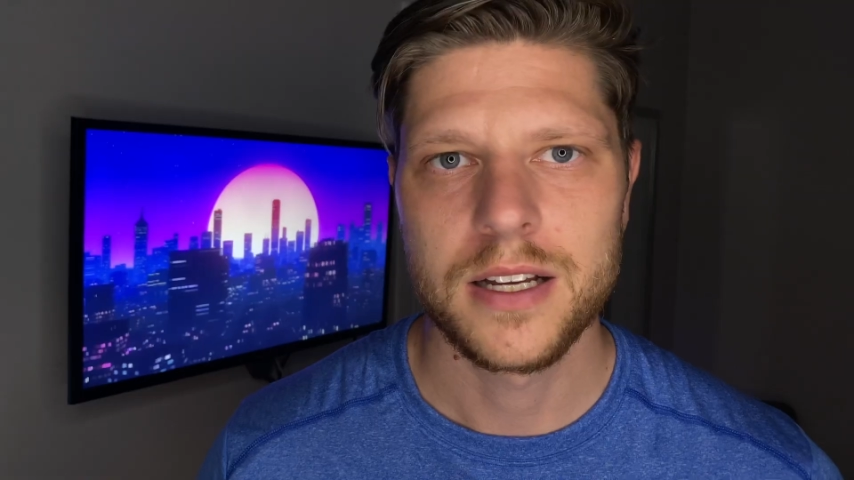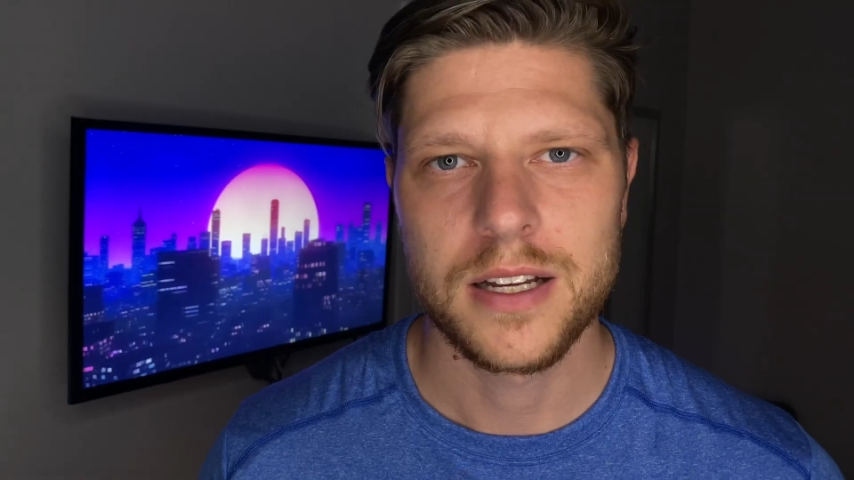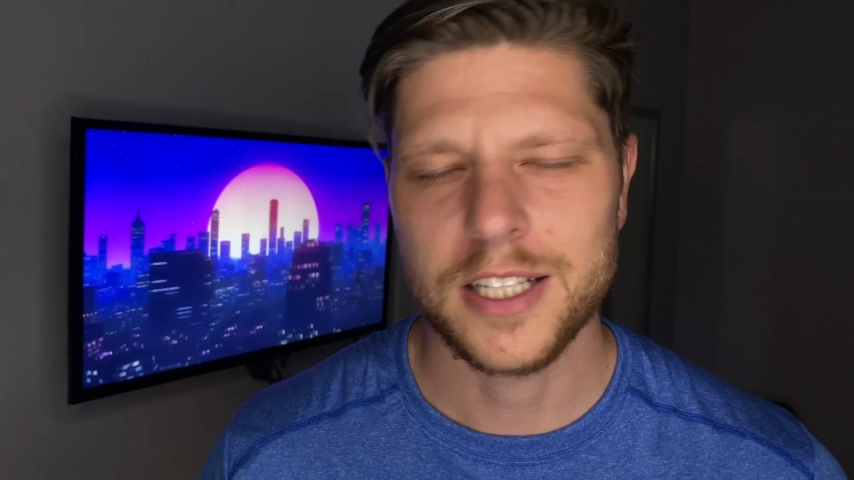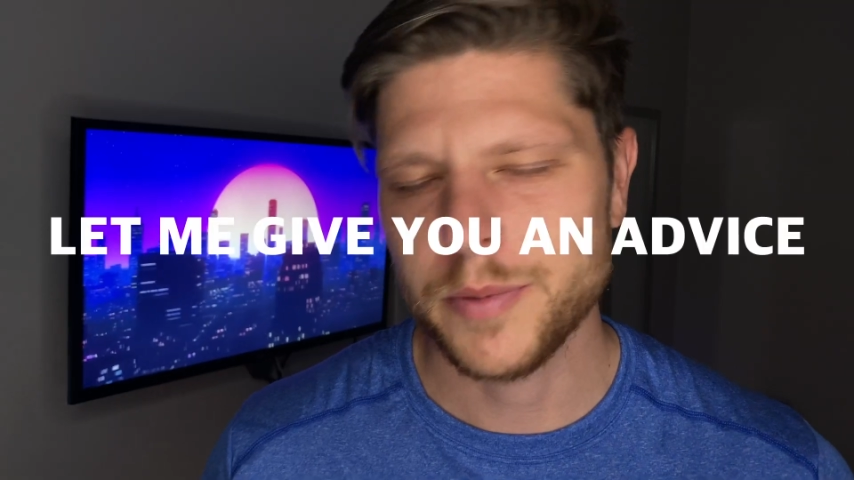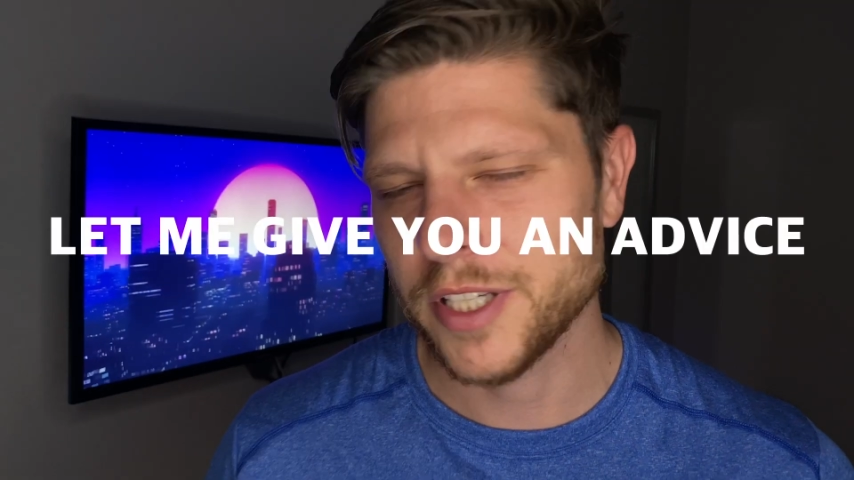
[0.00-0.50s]

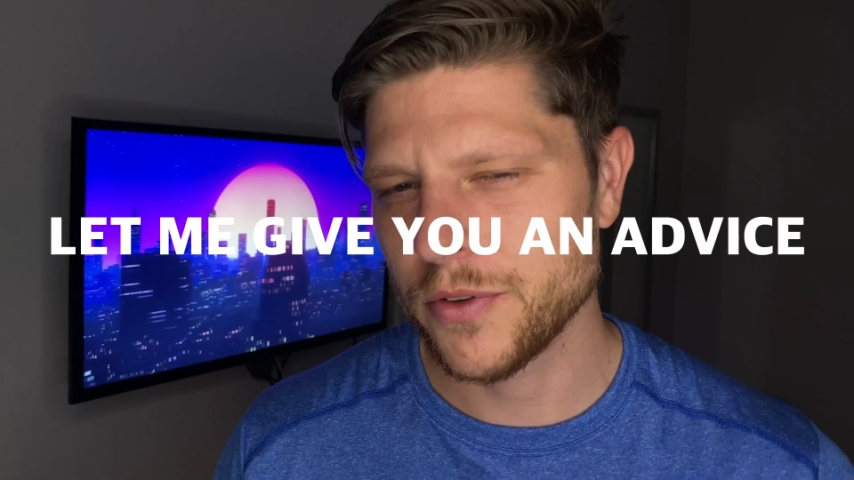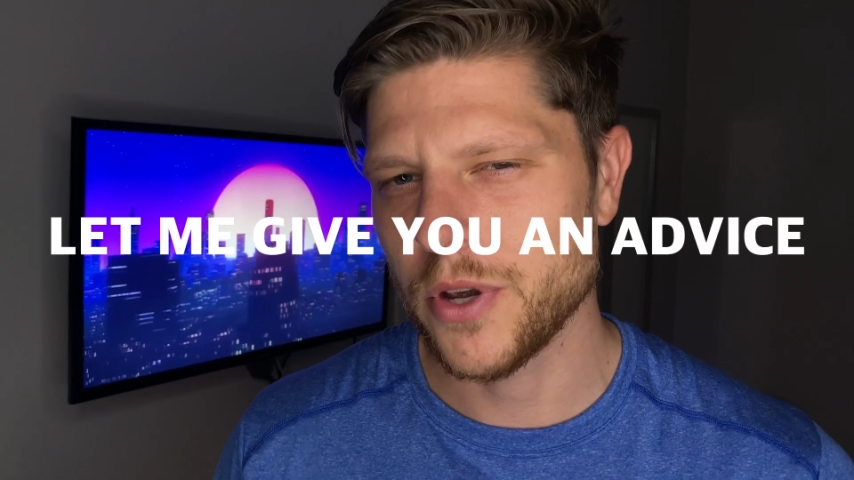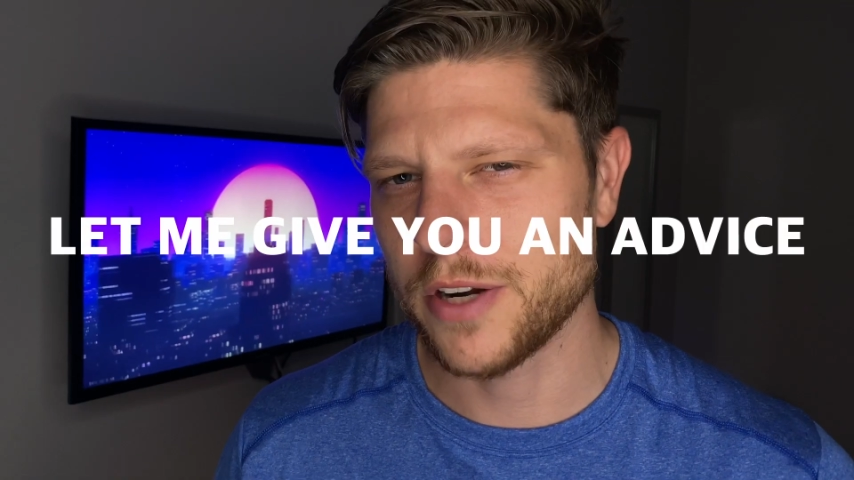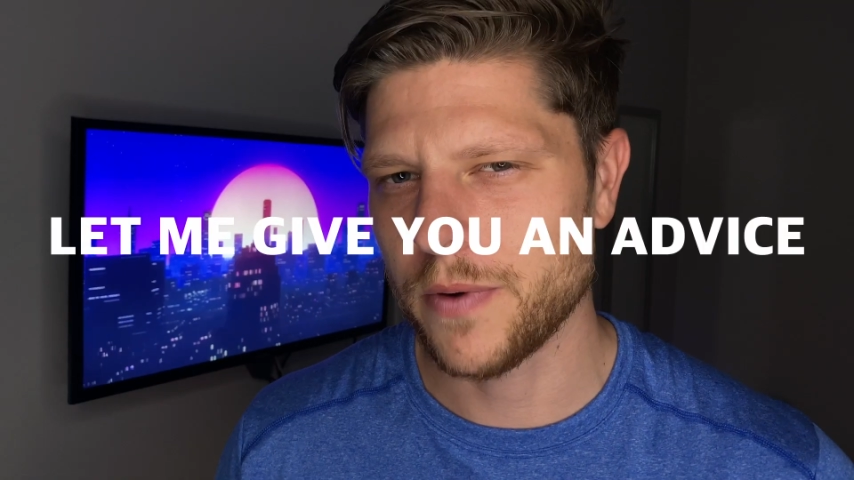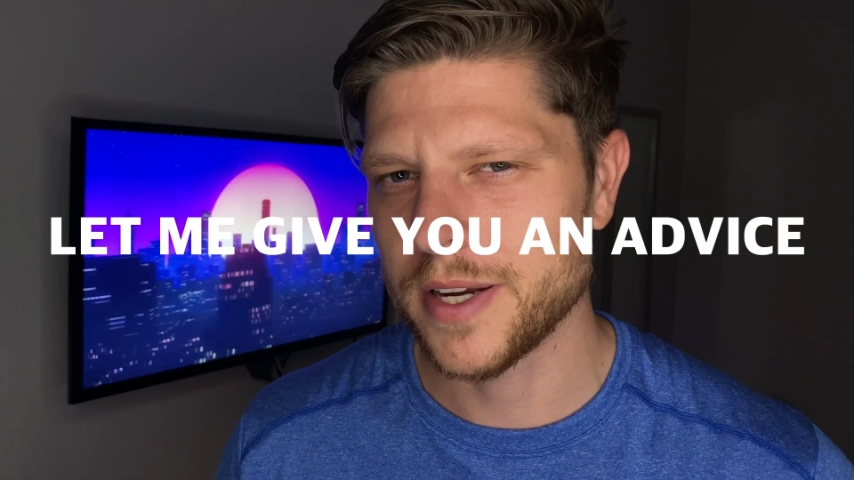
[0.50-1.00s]
Let me give you
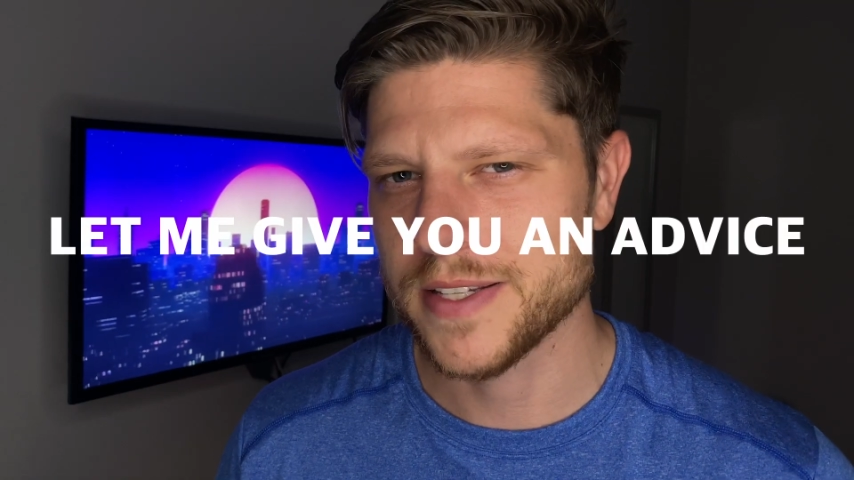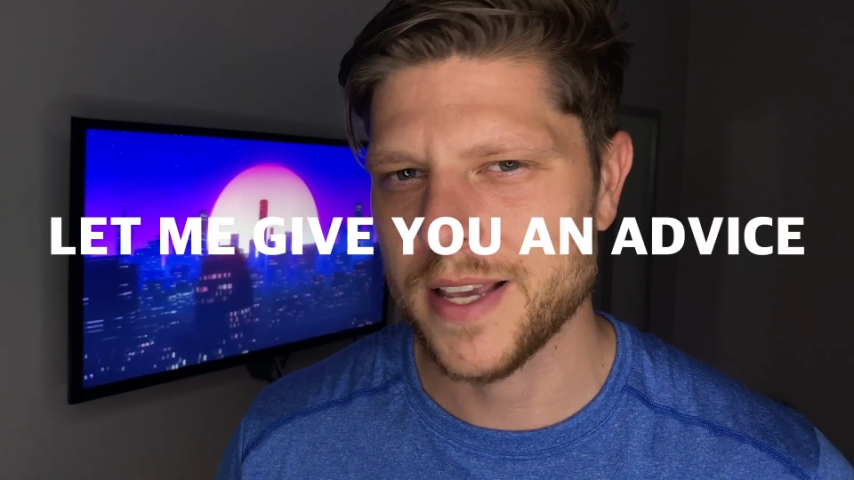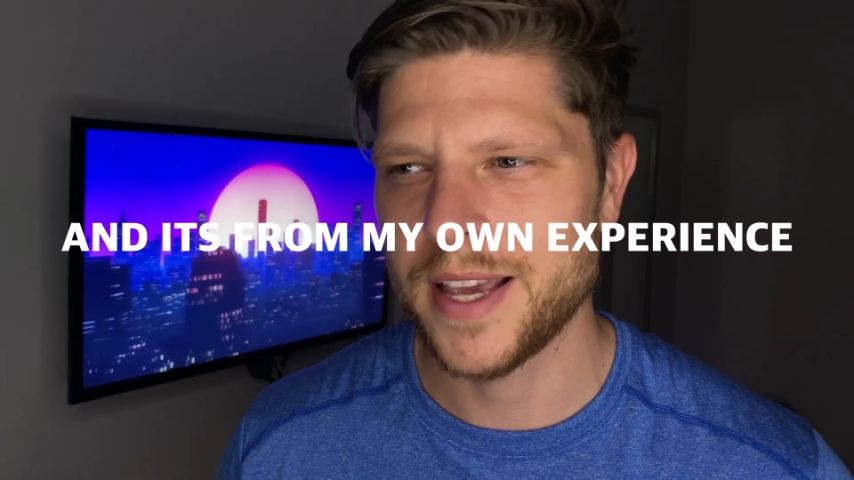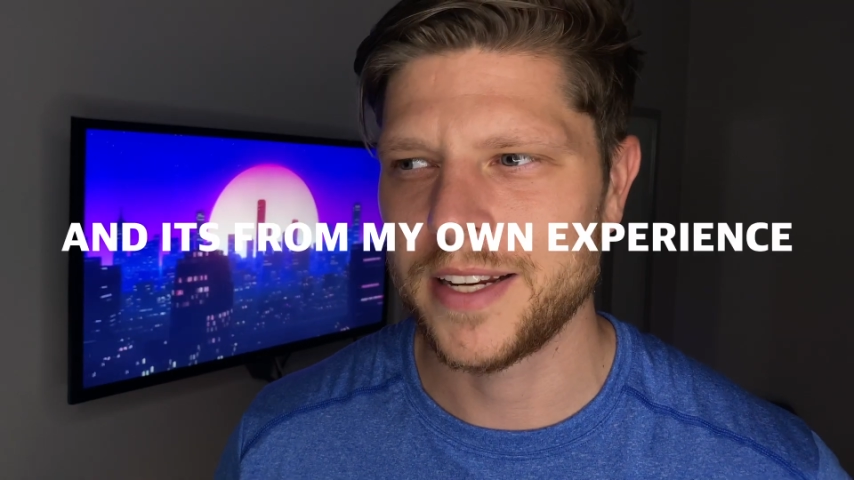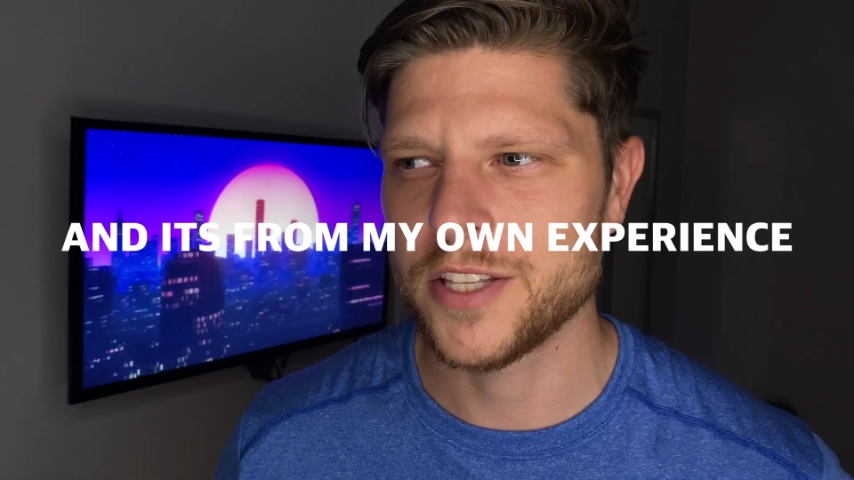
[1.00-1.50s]
advice
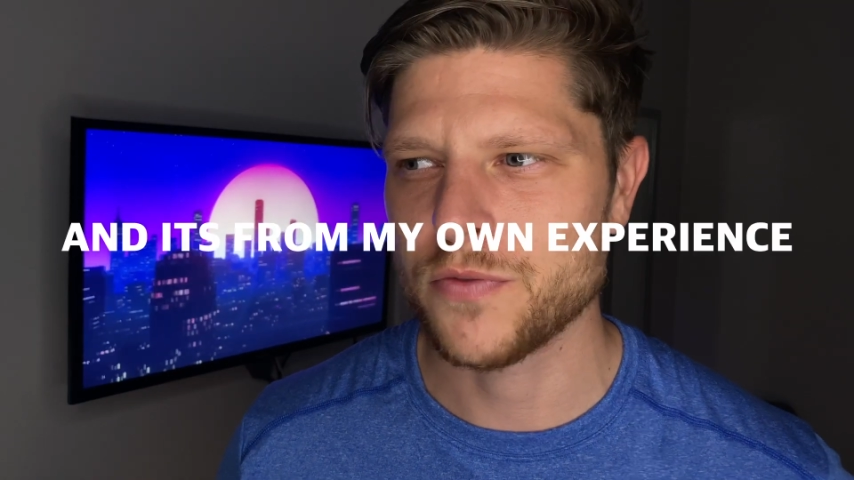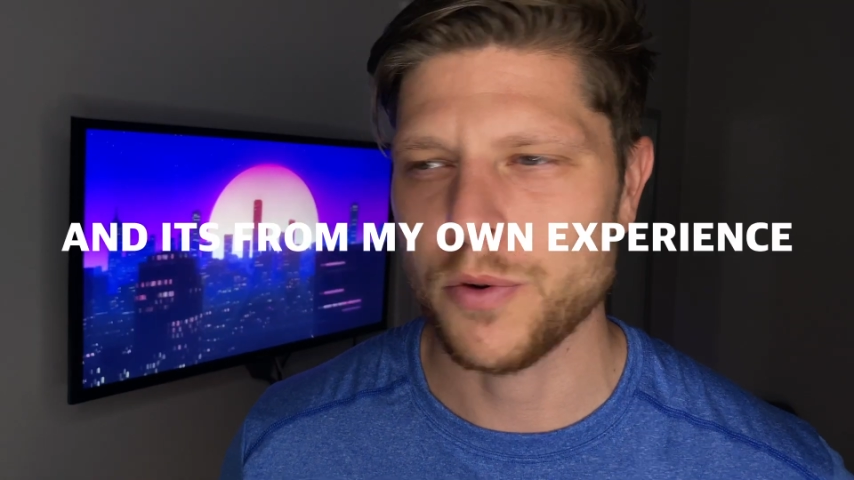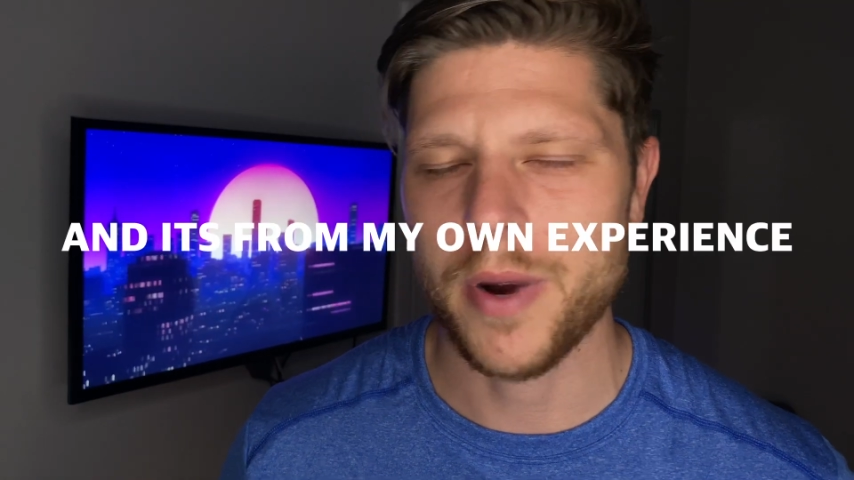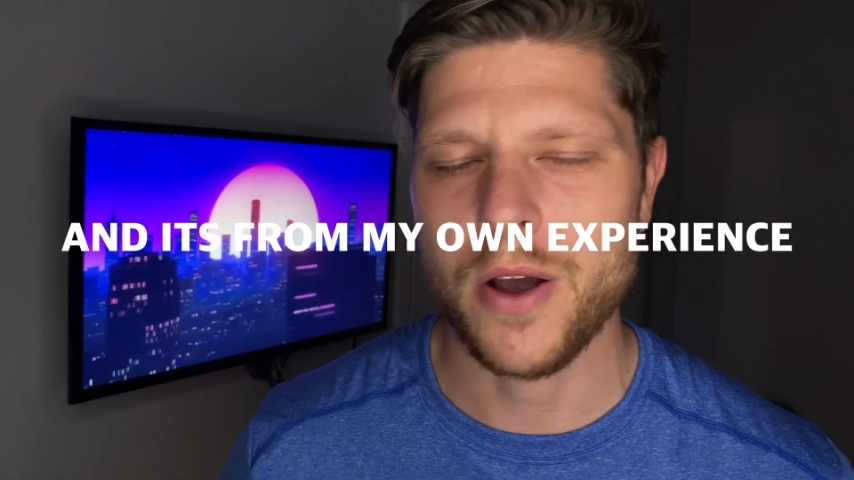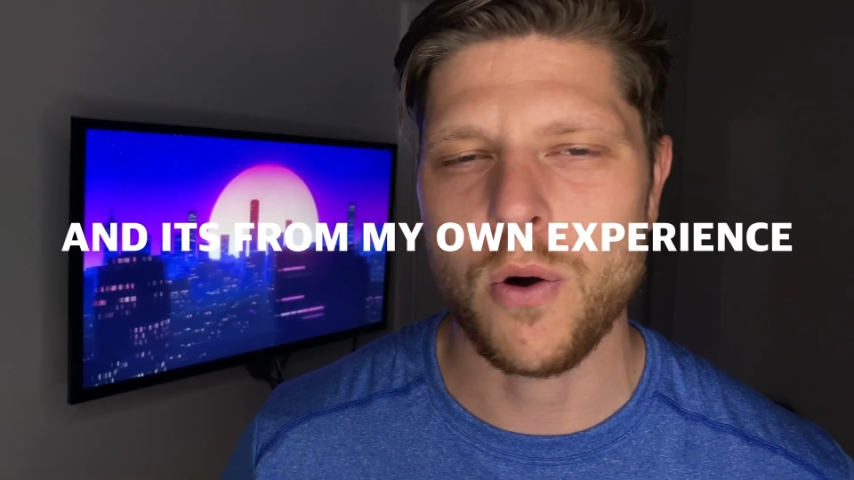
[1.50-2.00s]
and it's from my